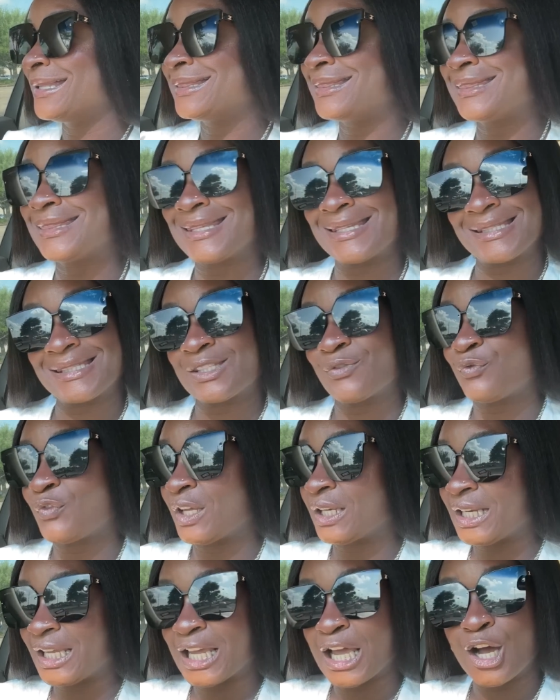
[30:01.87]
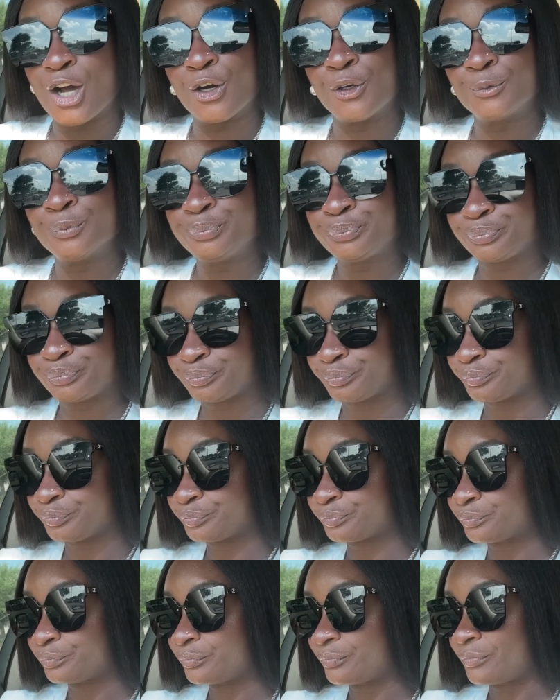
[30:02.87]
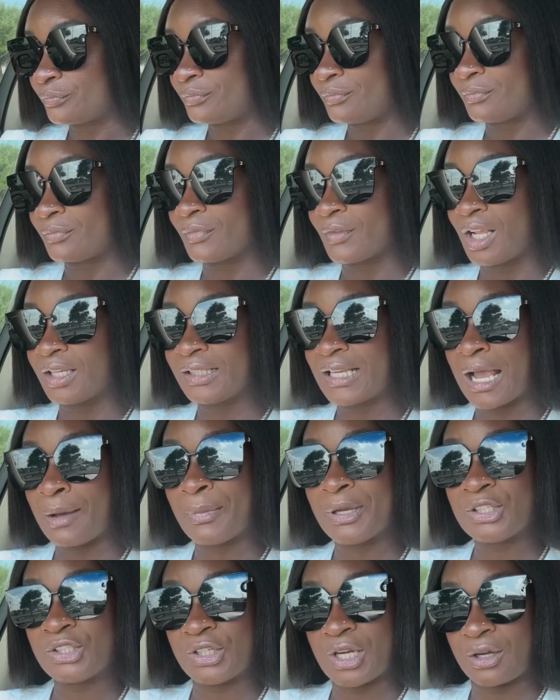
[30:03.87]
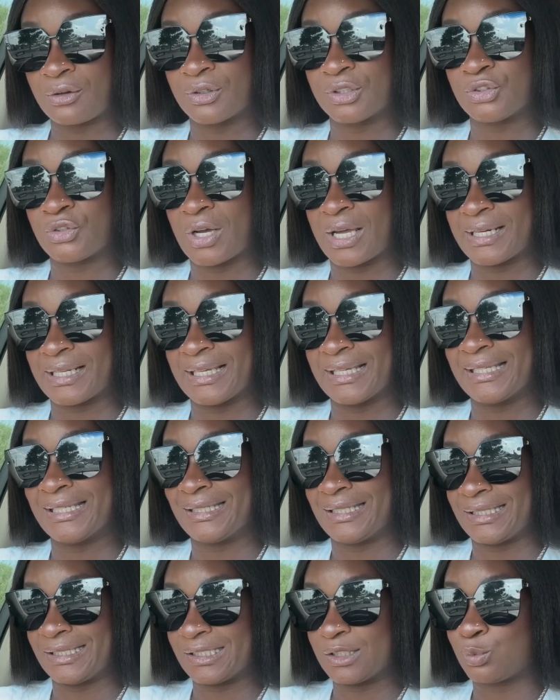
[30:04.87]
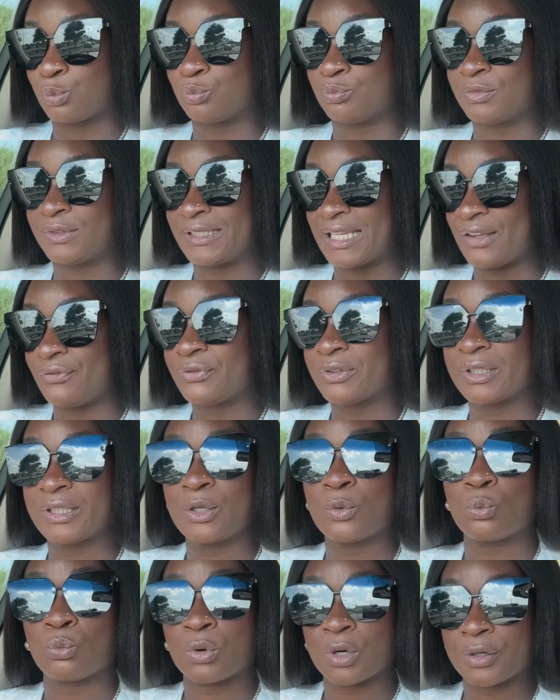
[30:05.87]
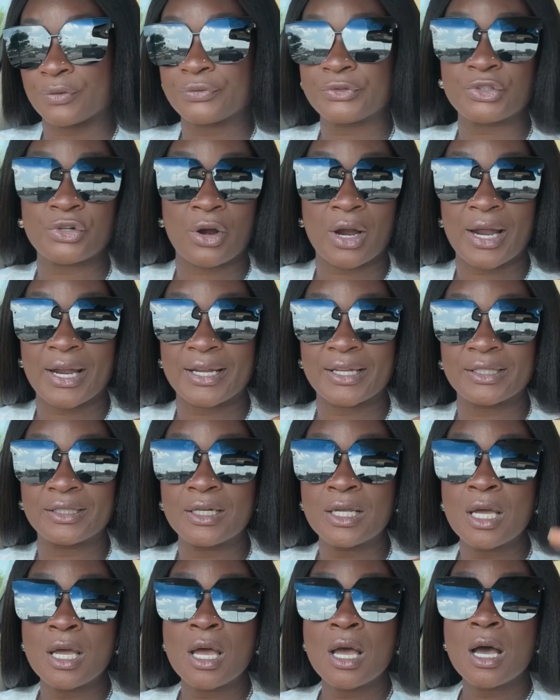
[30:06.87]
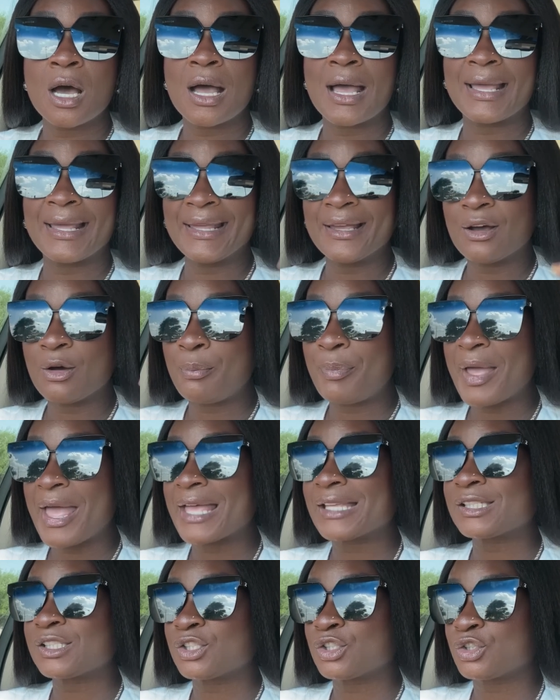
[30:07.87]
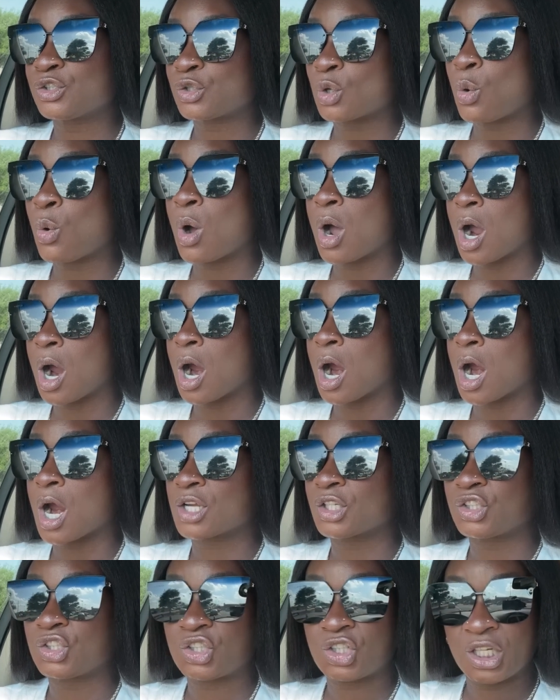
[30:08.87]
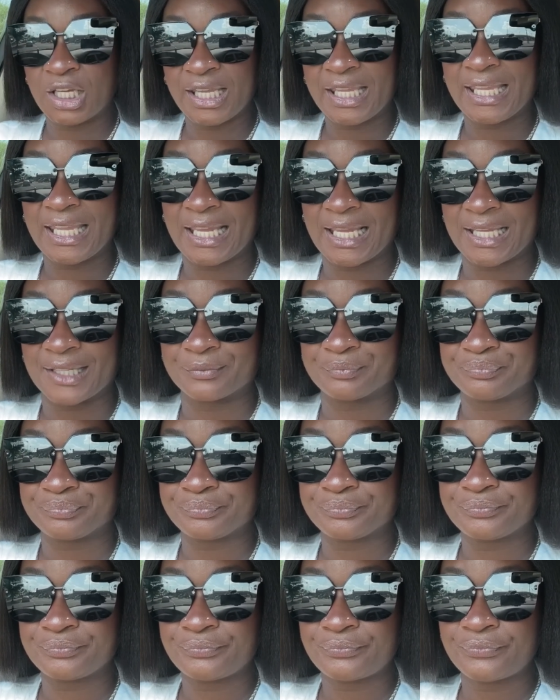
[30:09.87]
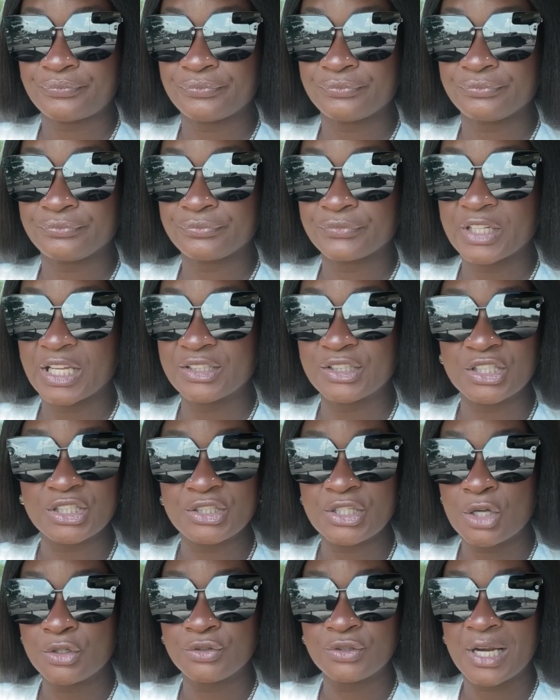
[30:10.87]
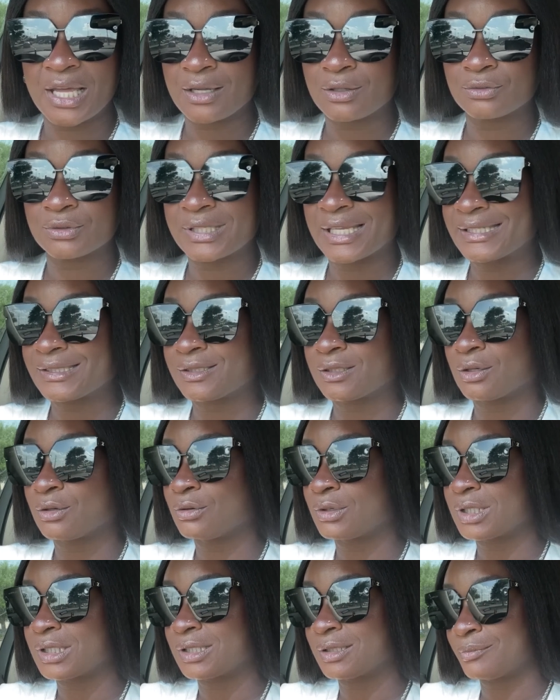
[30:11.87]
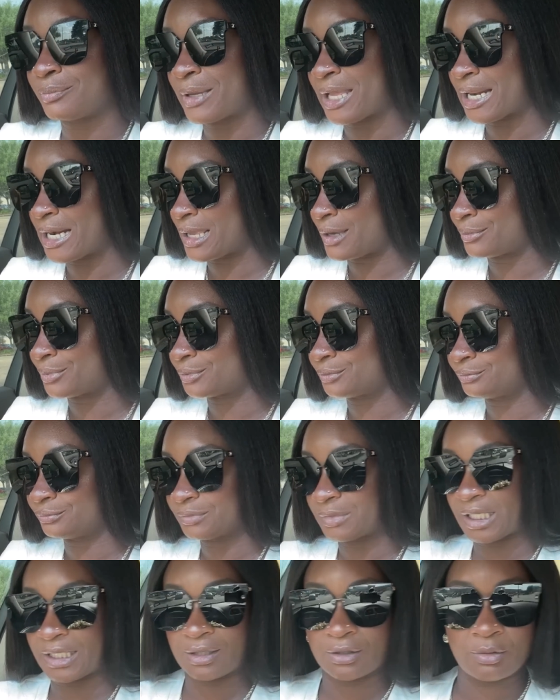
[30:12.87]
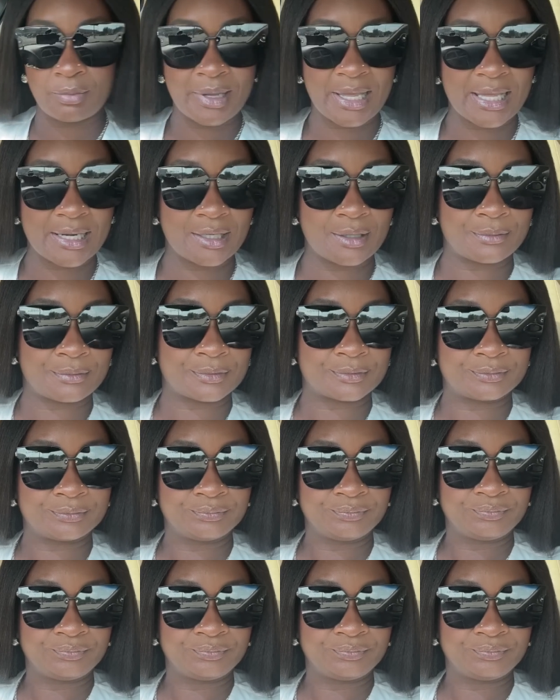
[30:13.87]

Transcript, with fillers: this video. Y'all make sure y'all gonna try that. It is definitely worth trying. El Pastor chicken. Just know you're not gonna taste no um pineapple. Ain't no pineapple.